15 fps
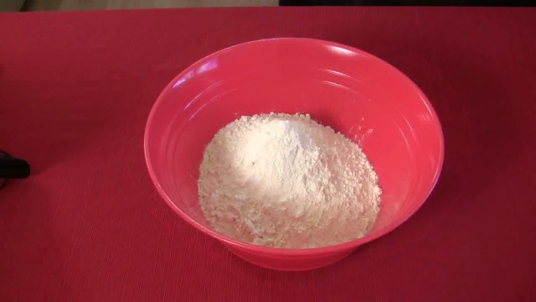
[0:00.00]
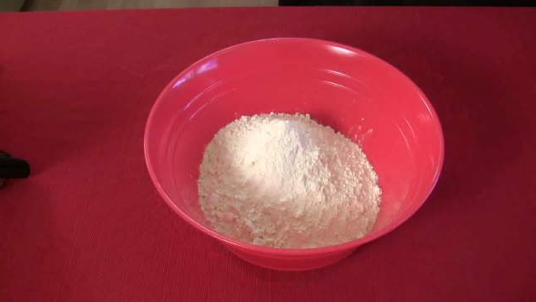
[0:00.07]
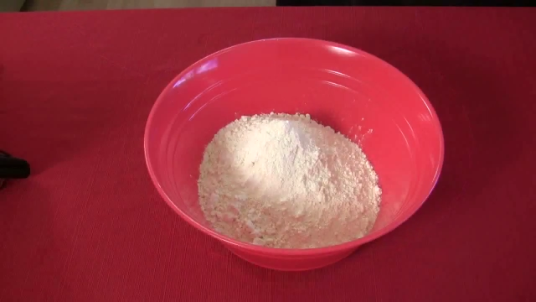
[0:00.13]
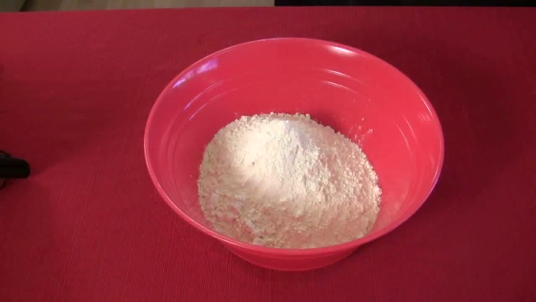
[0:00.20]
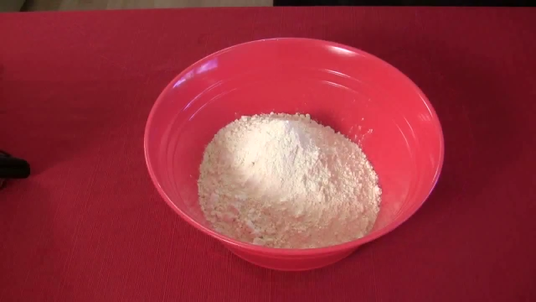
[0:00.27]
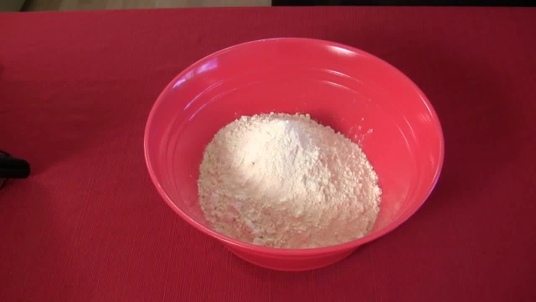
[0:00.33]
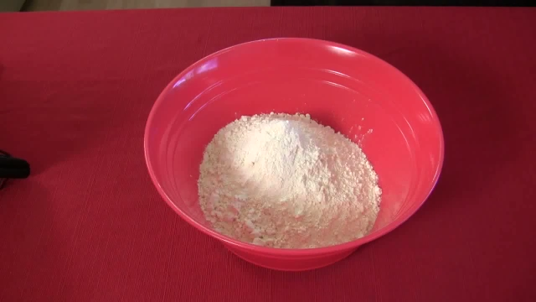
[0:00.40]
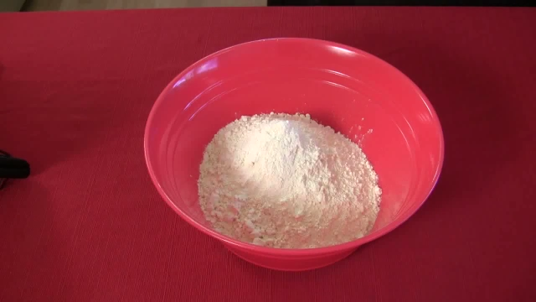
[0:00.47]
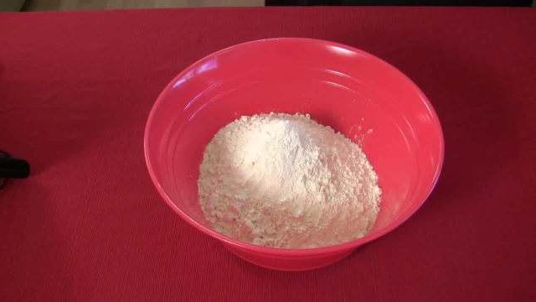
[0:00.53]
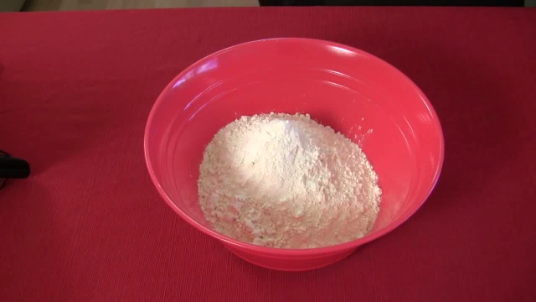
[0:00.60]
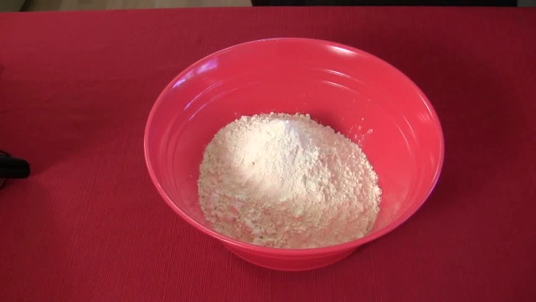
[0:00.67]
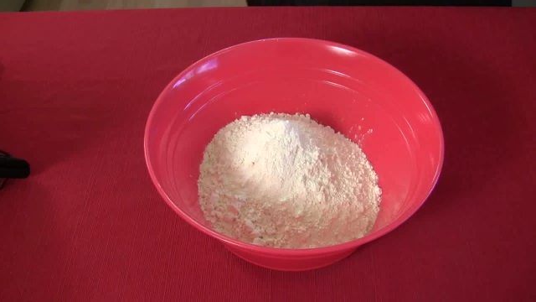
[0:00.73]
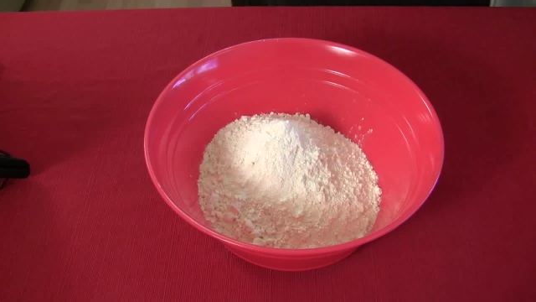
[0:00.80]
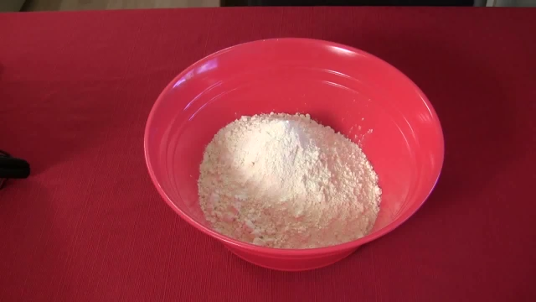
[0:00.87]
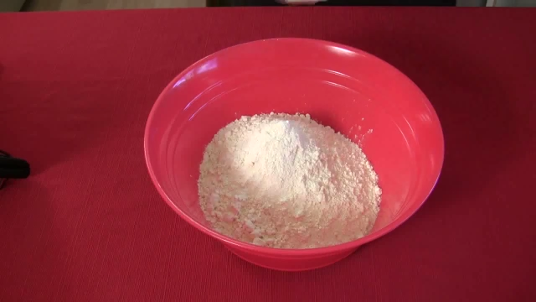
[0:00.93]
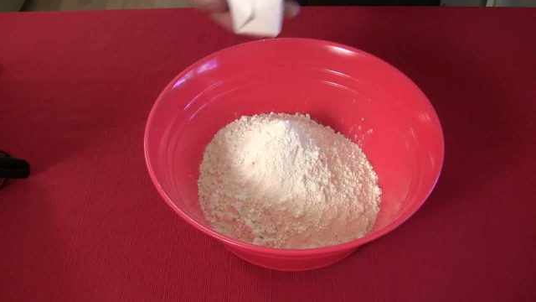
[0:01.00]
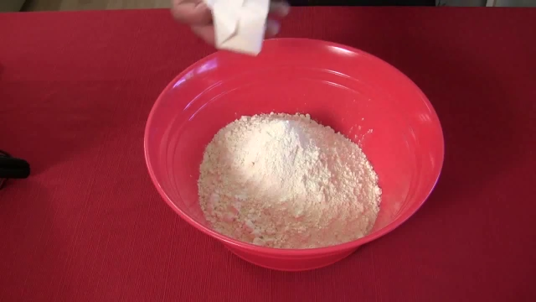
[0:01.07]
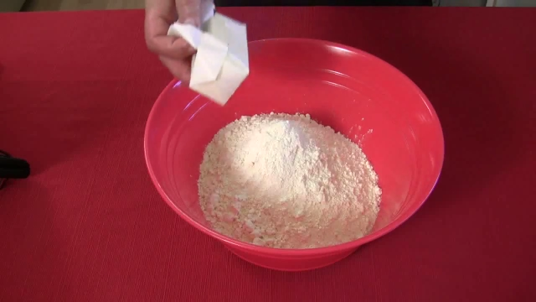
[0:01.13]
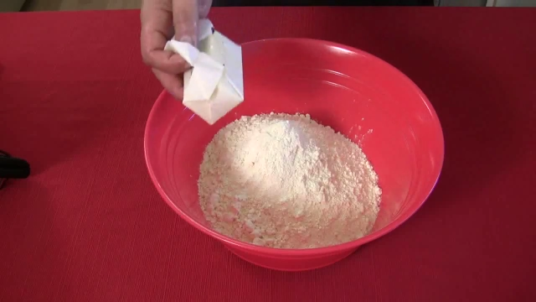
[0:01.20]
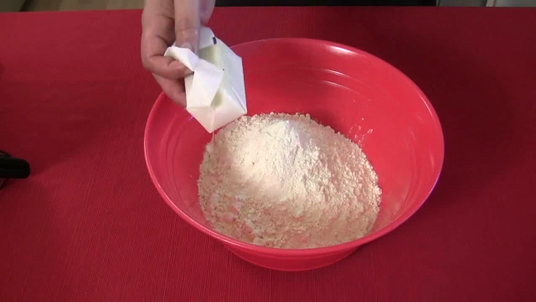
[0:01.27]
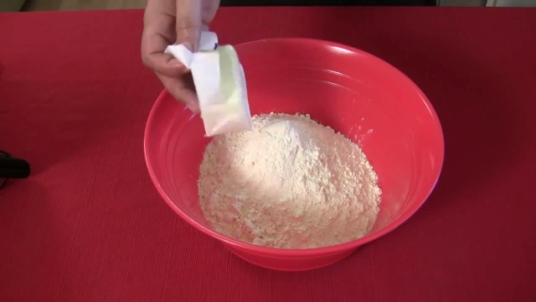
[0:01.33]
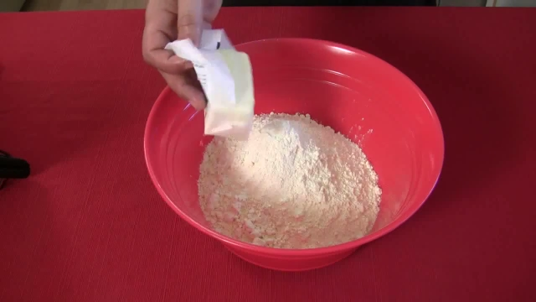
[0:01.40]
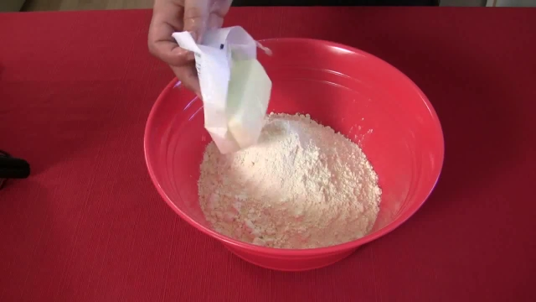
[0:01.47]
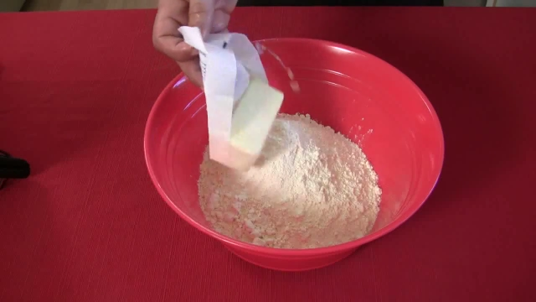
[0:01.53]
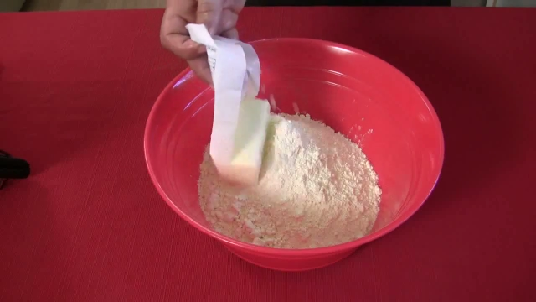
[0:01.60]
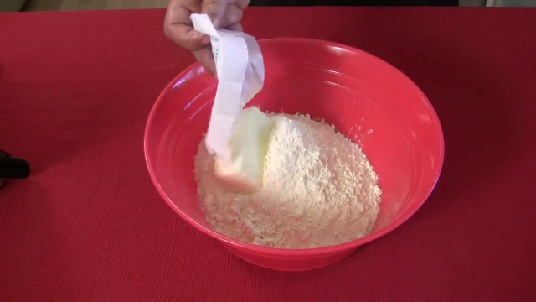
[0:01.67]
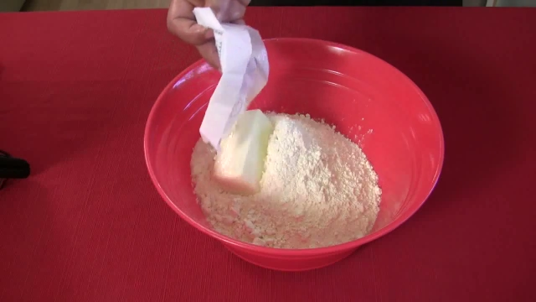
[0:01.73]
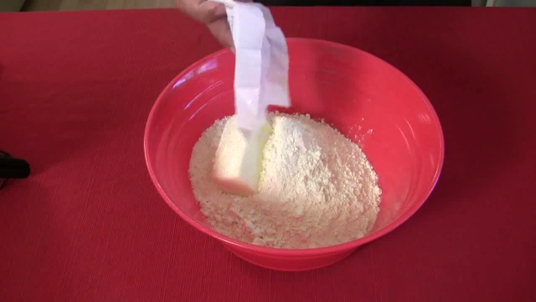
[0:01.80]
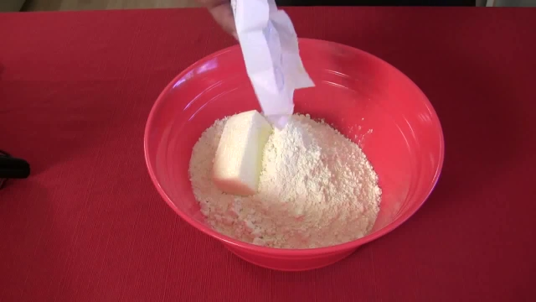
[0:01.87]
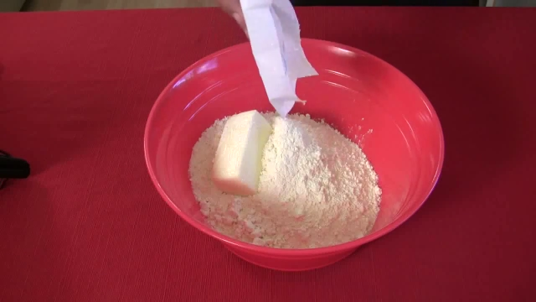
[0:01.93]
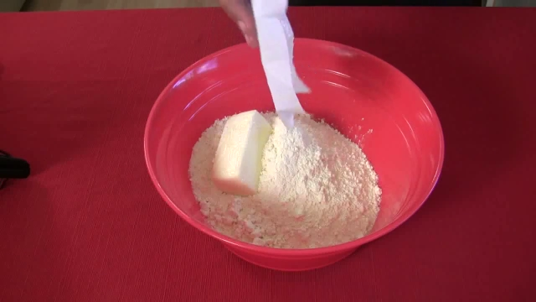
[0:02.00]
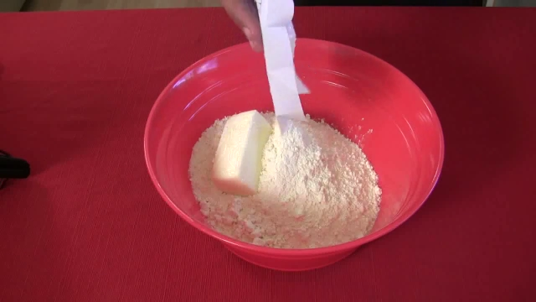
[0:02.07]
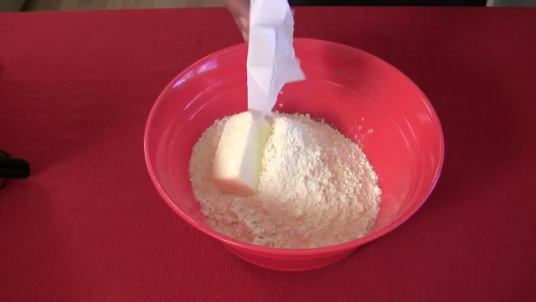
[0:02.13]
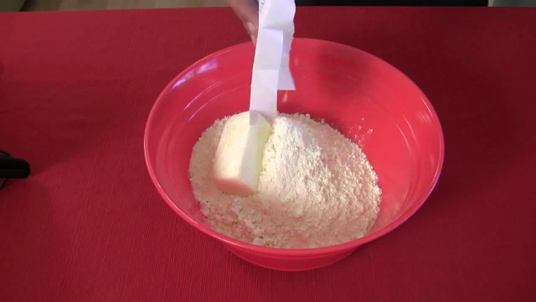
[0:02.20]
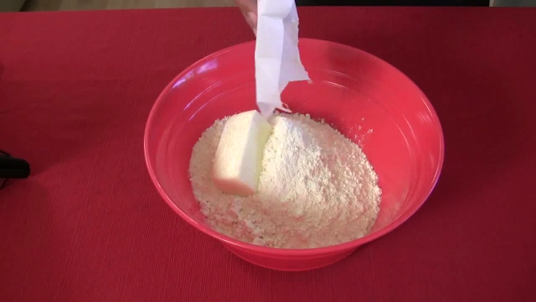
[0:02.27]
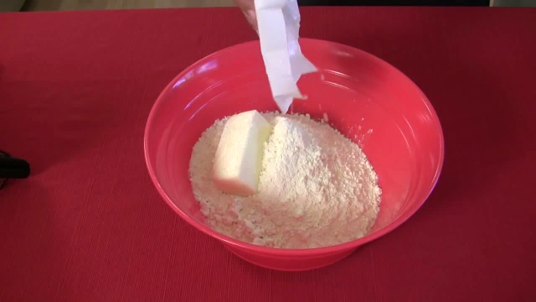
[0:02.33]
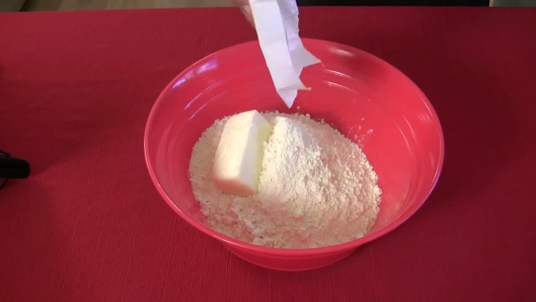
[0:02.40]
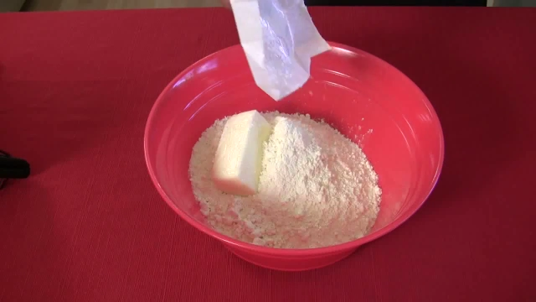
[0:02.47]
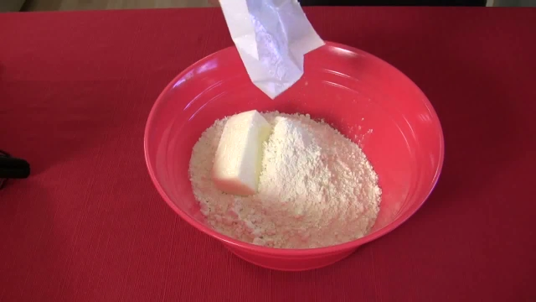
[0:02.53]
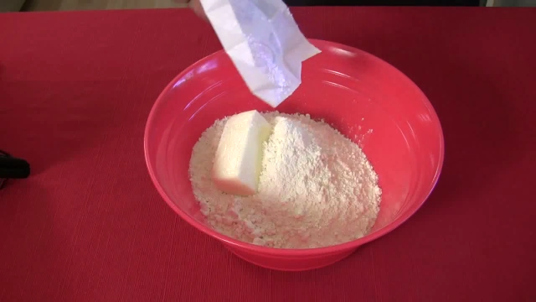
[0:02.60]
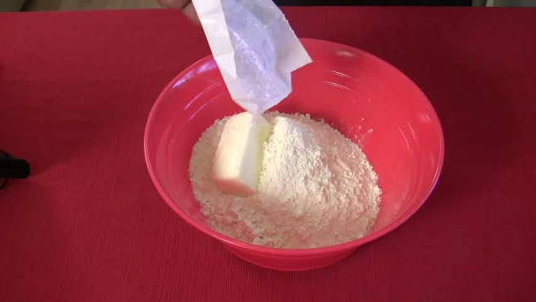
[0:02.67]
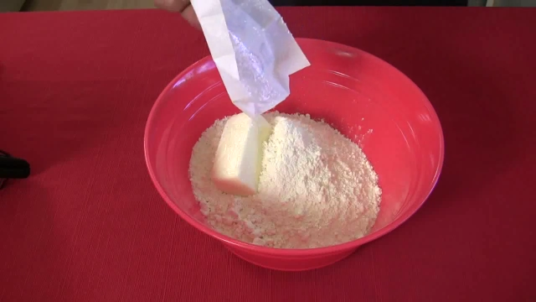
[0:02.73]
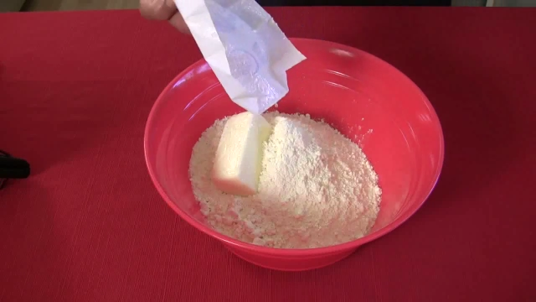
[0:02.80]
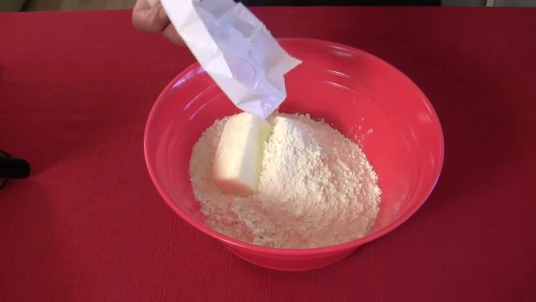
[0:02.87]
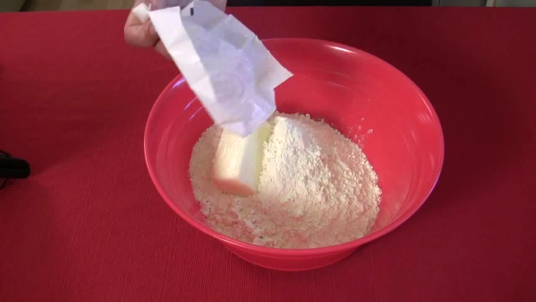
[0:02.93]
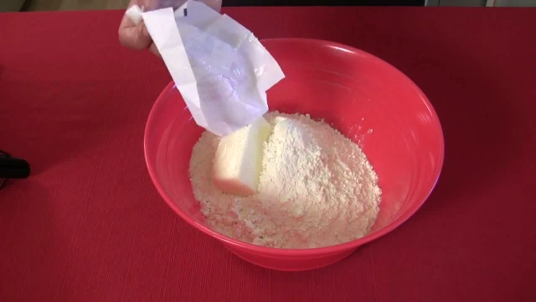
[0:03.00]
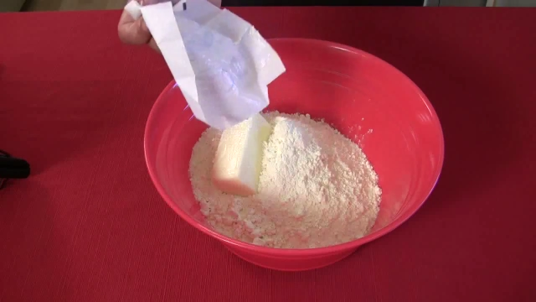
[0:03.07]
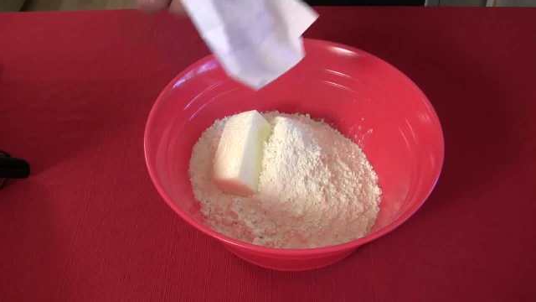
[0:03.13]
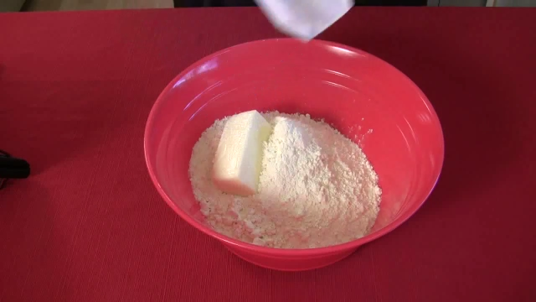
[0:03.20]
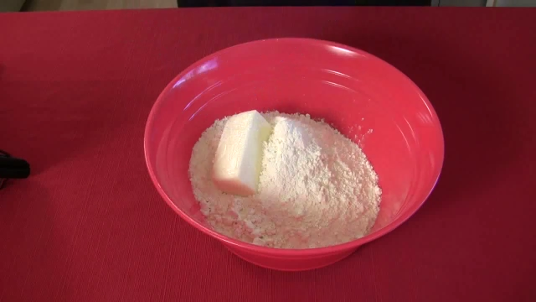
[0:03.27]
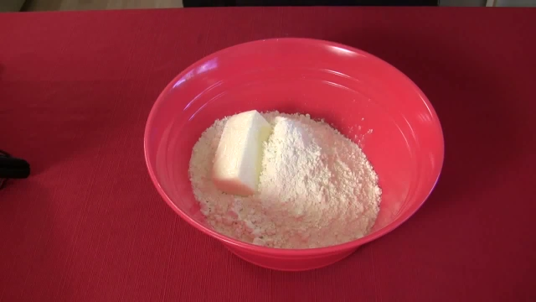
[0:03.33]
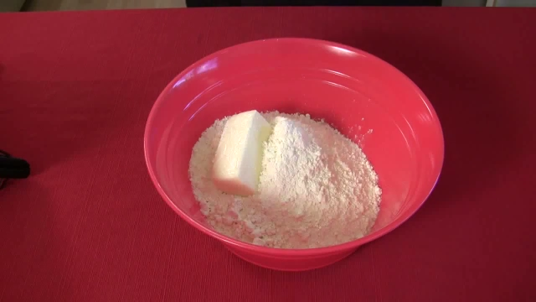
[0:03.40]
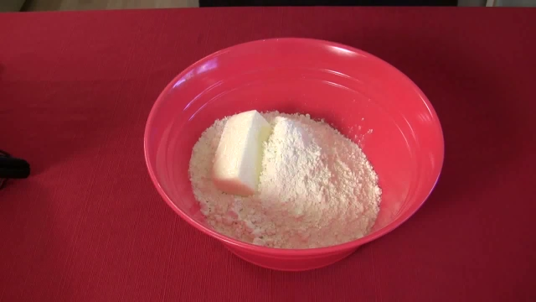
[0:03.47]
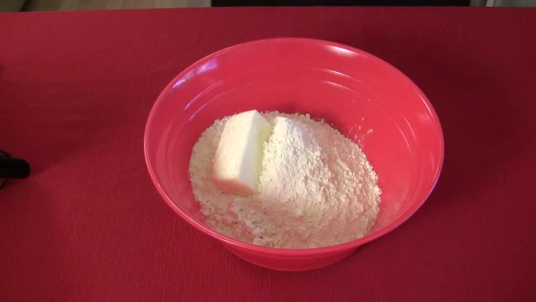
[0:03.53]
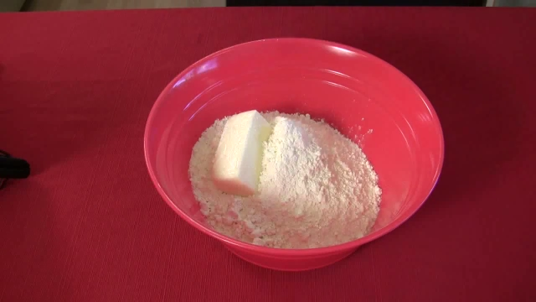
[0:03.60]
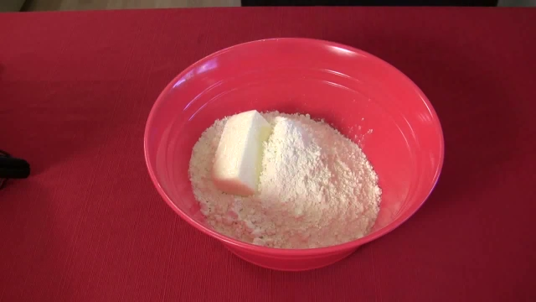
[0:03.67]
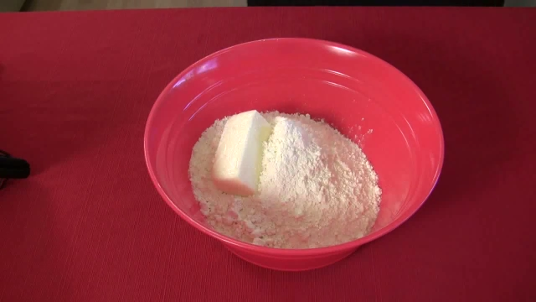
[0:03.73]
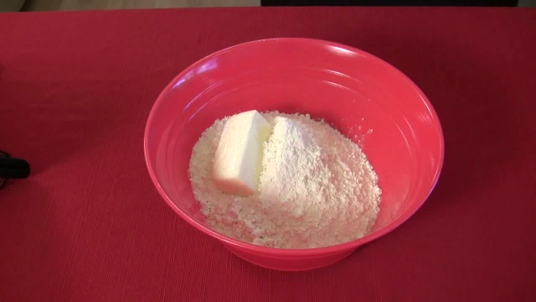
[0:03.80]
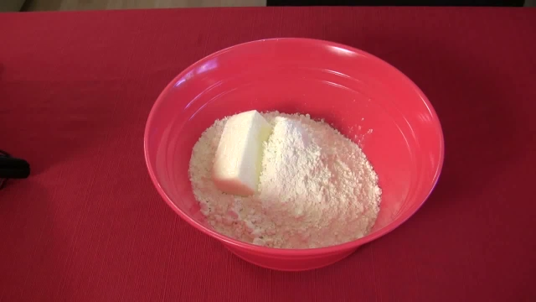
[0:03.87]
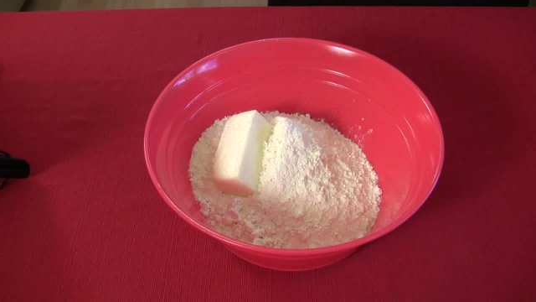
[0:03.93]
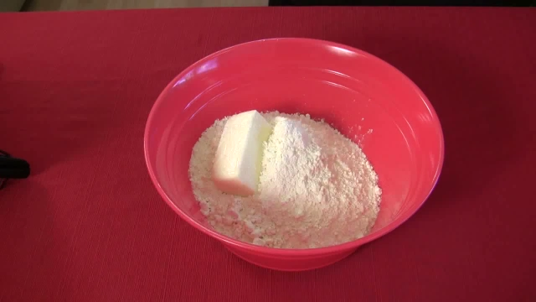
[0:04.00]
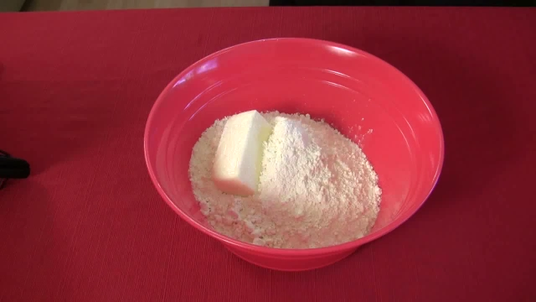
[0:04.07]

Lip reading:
No face is visible, so there are no lips to read.